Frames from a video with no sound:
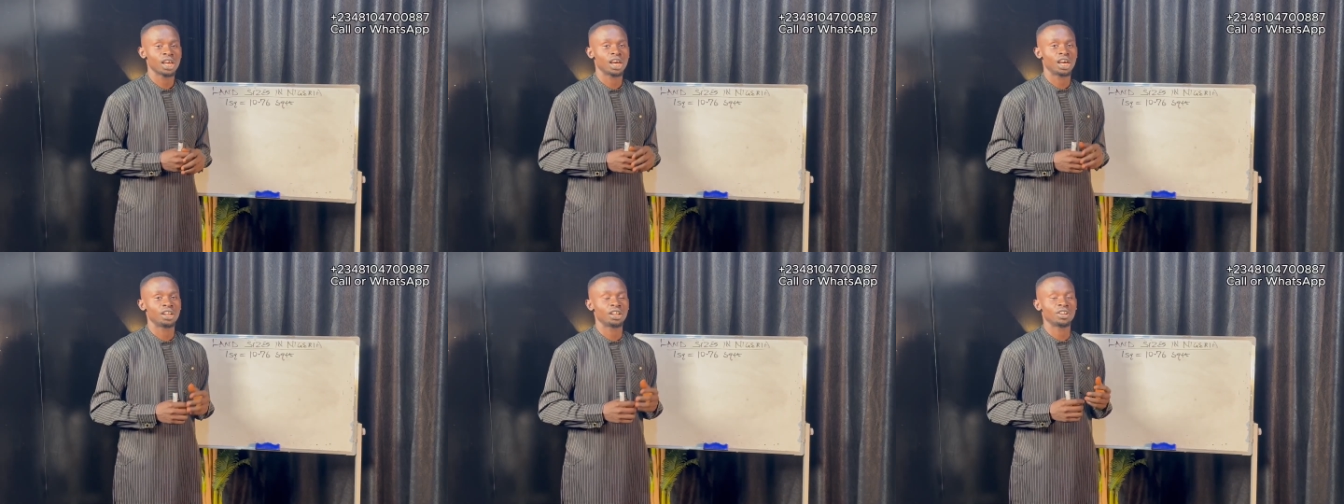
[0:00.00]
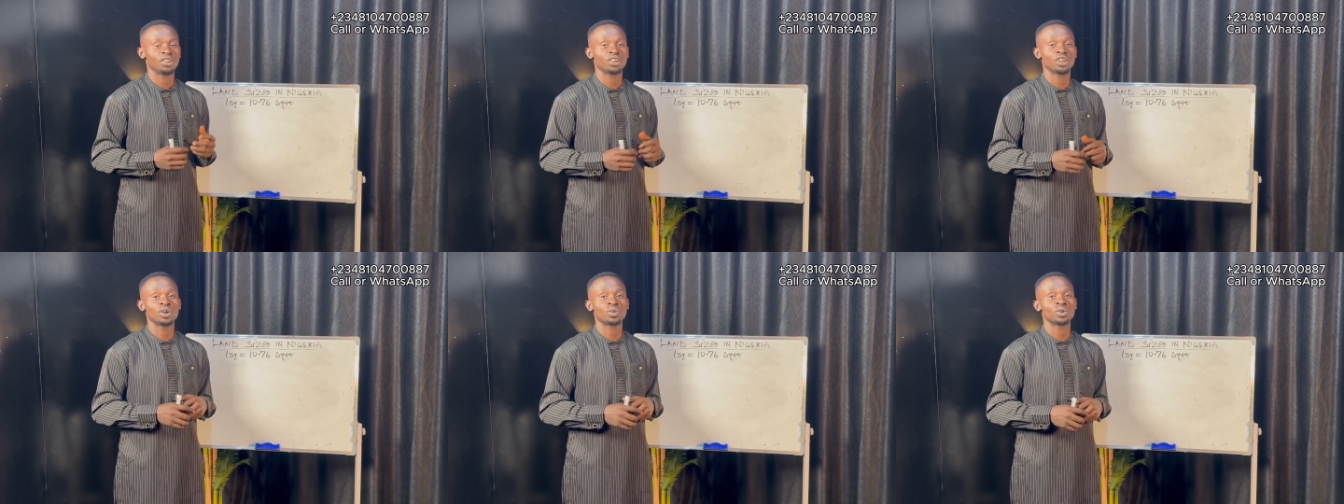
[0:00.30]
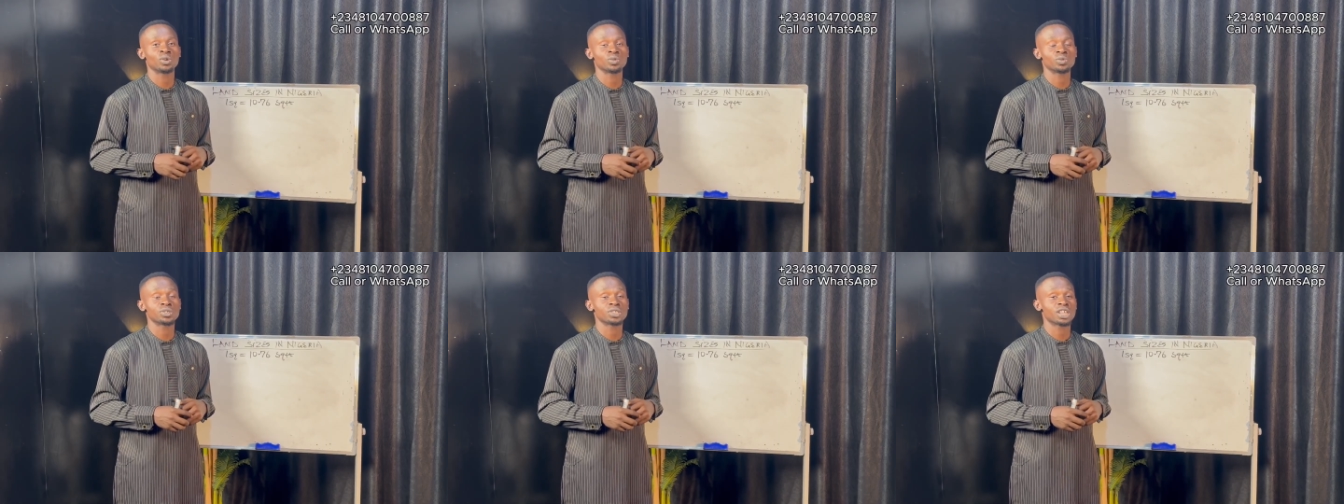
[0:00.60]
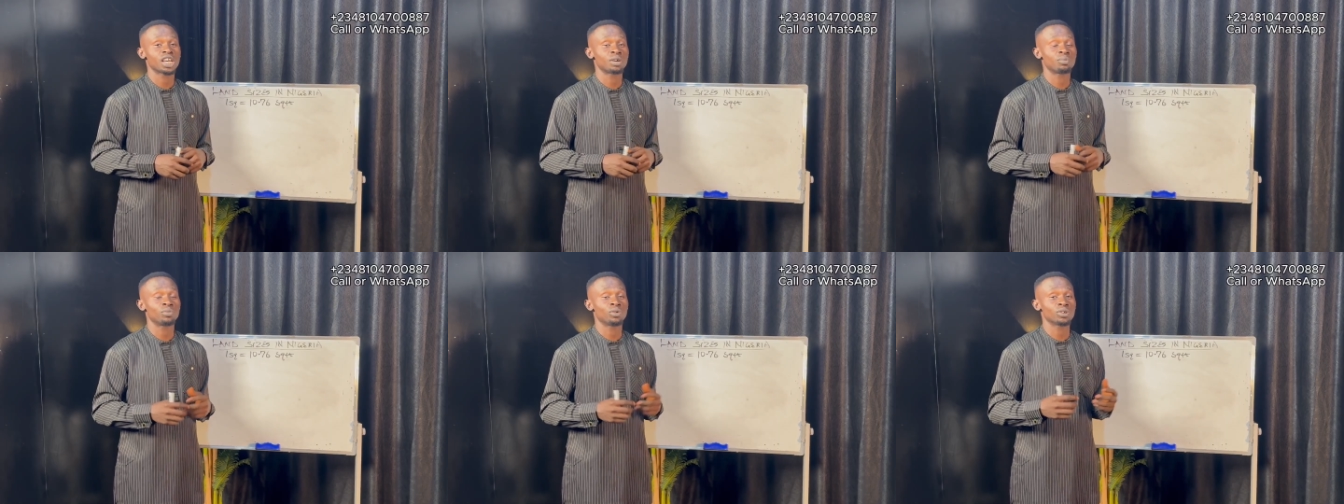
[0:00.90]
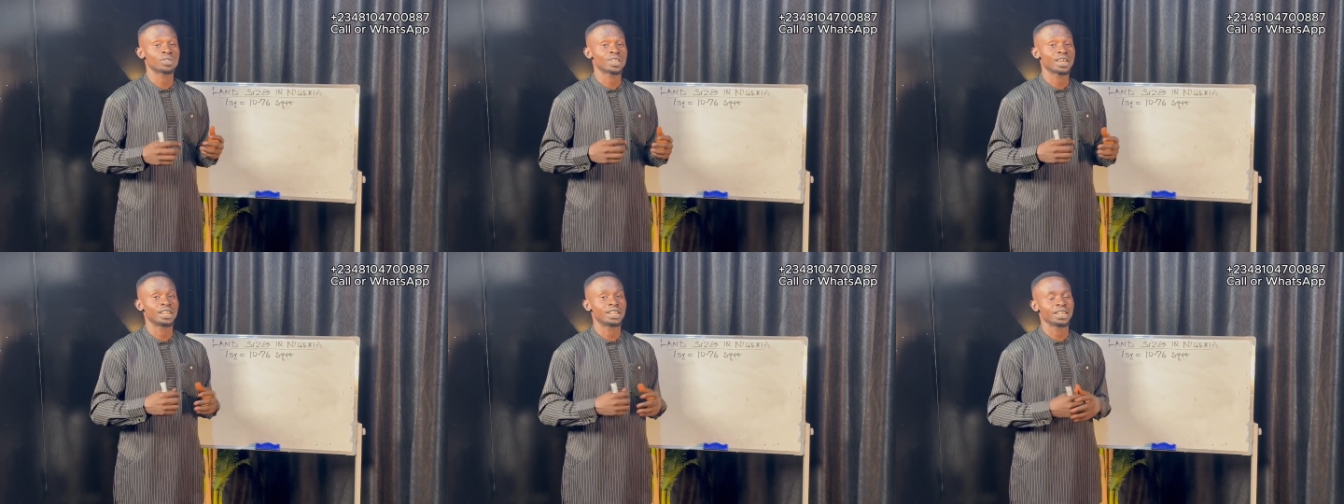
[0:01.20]
And another one will say, I
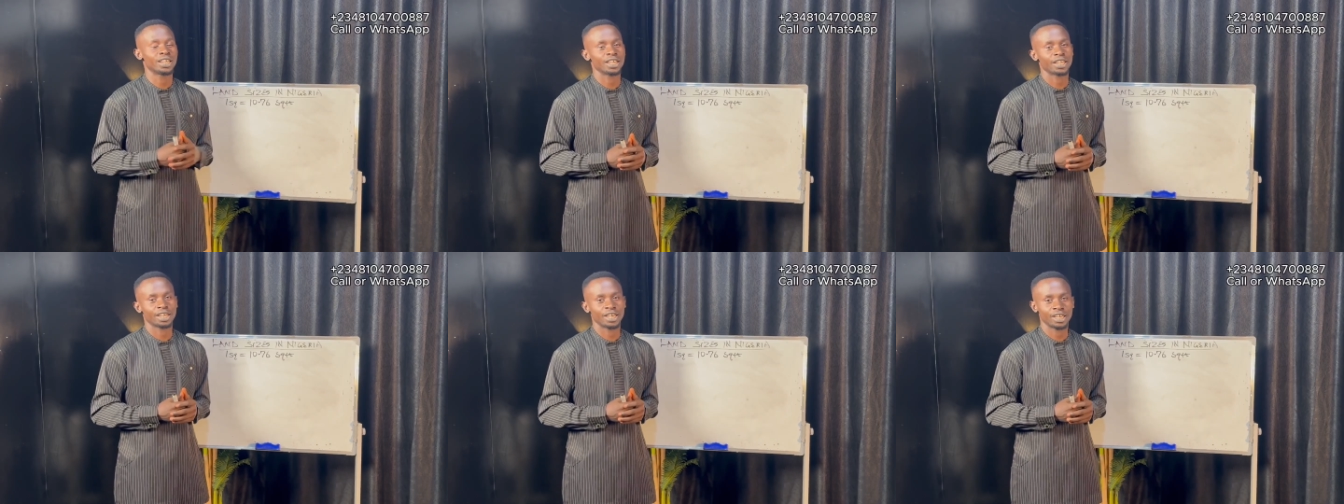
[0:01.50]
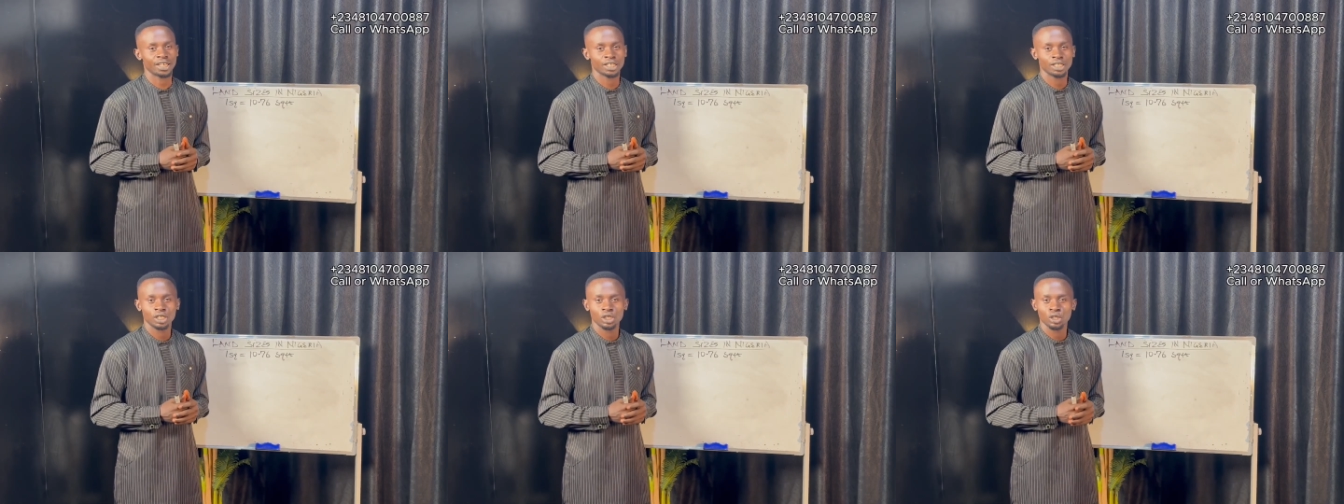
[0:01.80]
bought an acre.